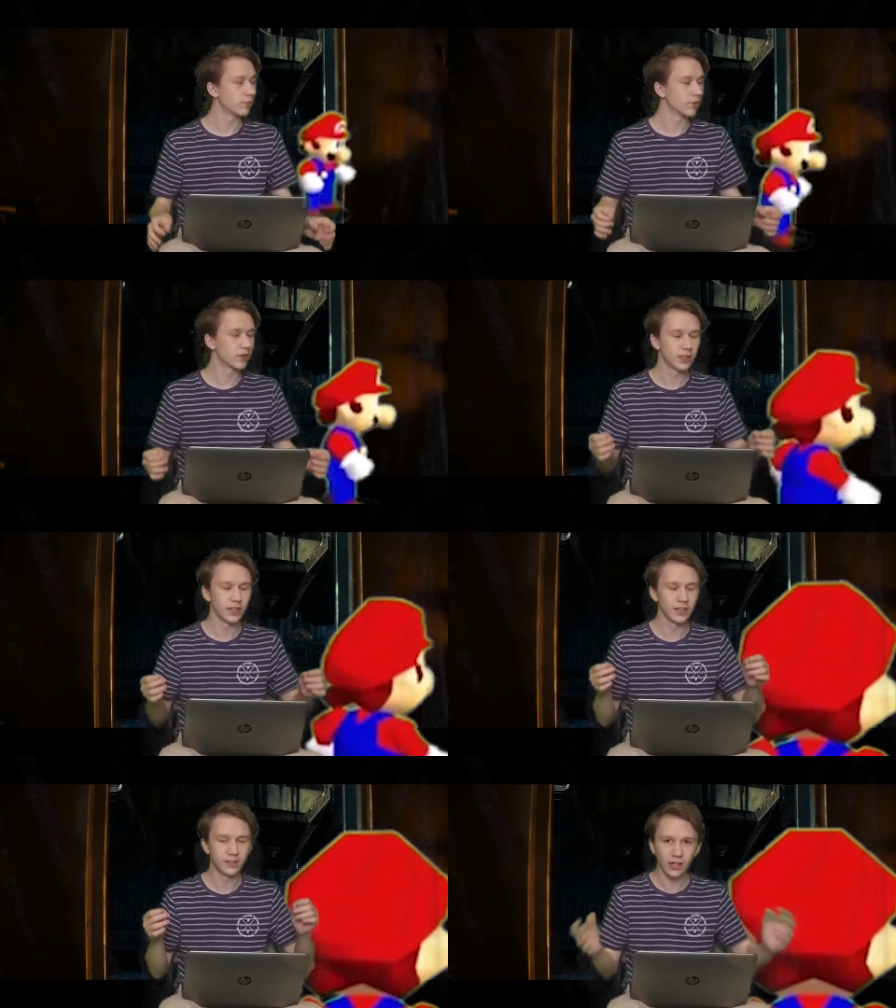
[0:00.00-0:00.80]

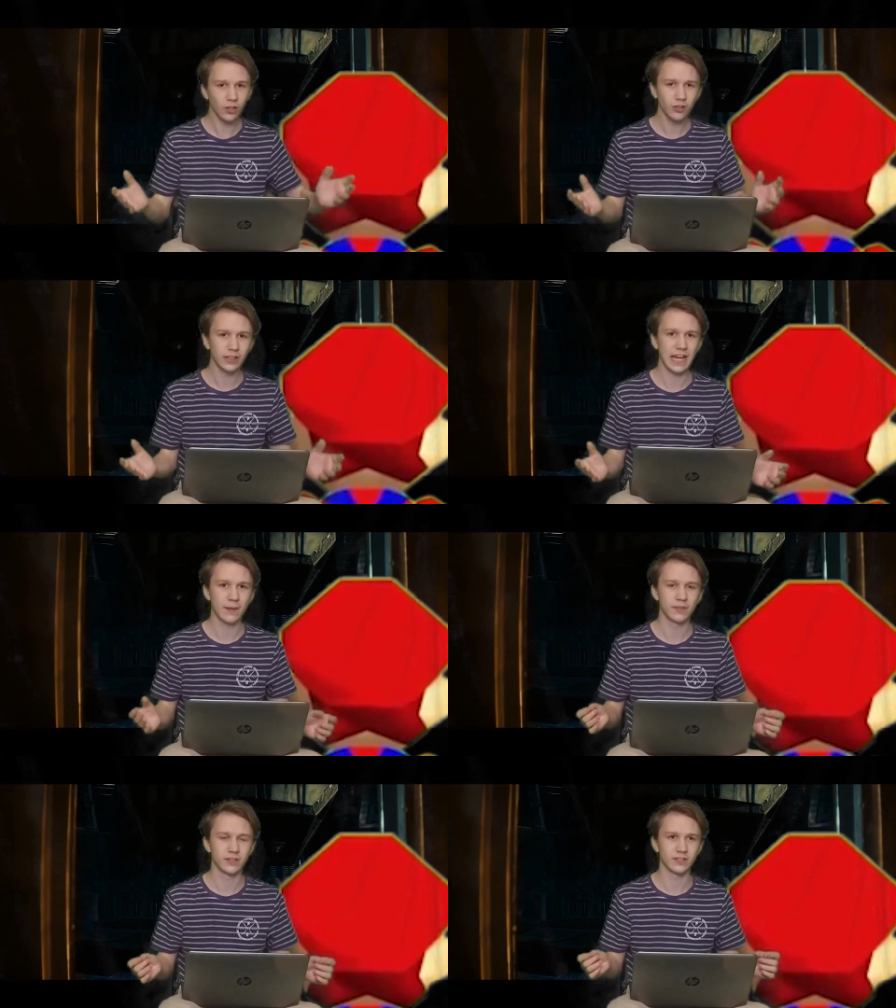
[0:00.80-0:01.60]
The dialogue in the
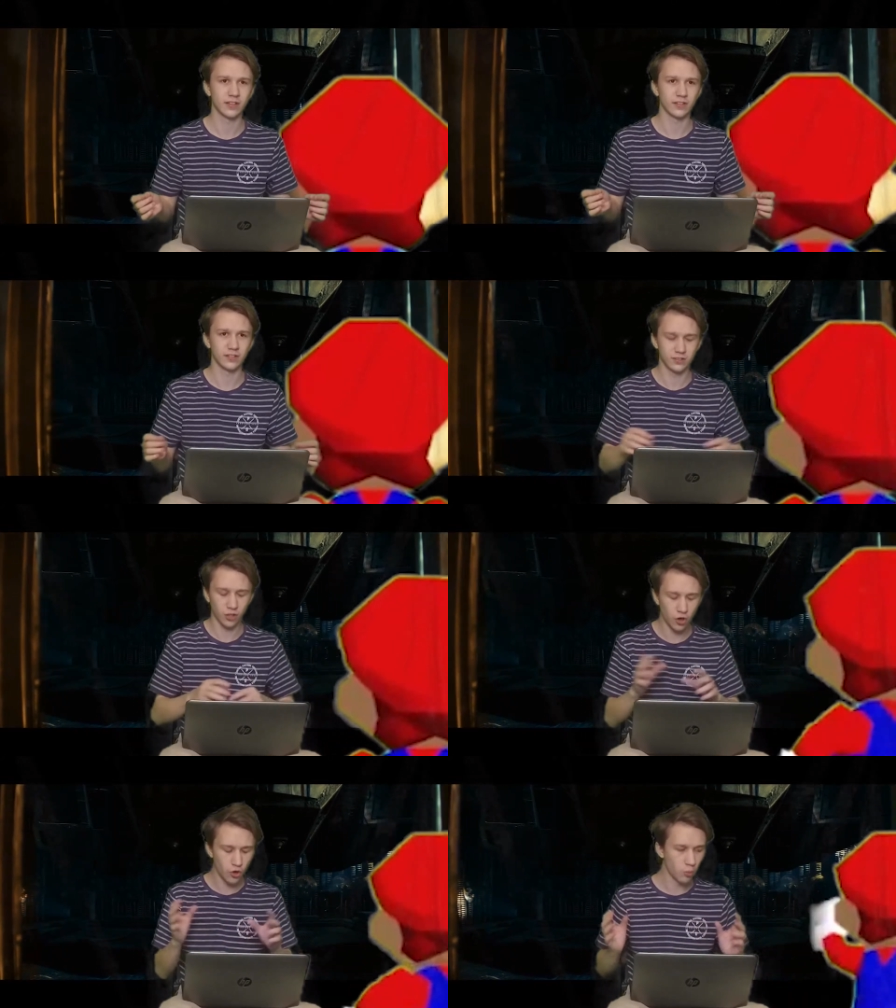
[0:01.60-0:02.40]
game is just done
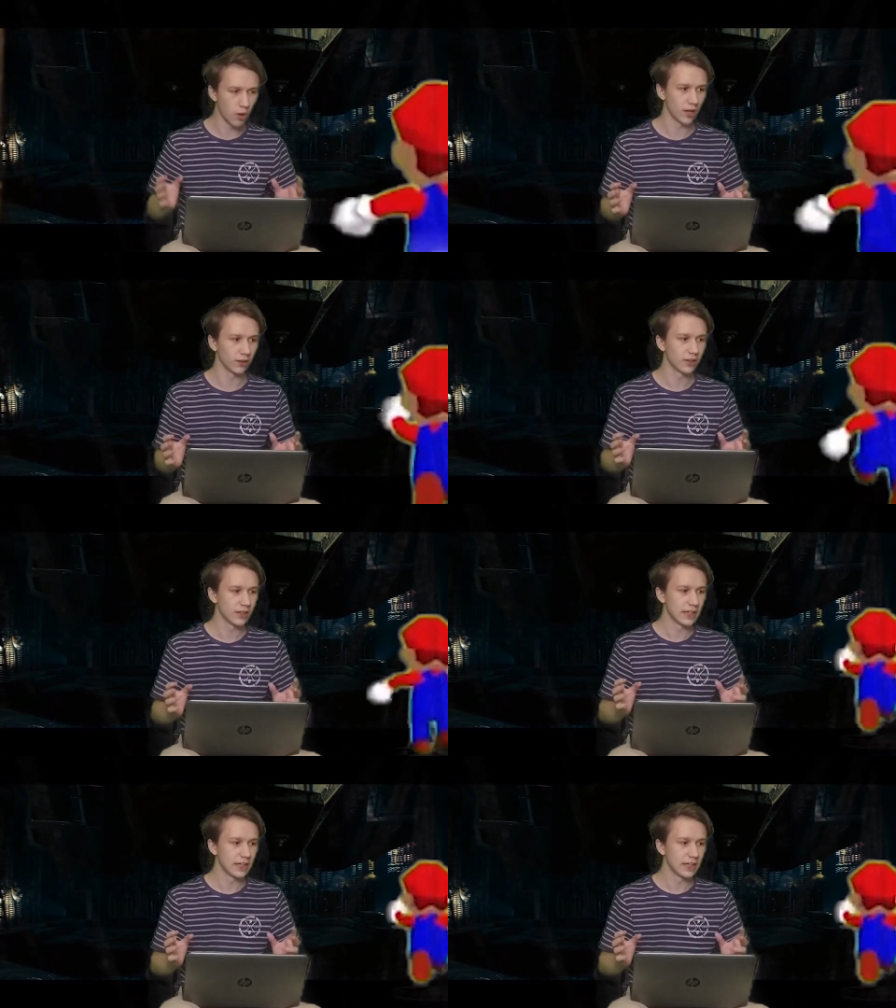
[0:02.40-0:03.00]
so well.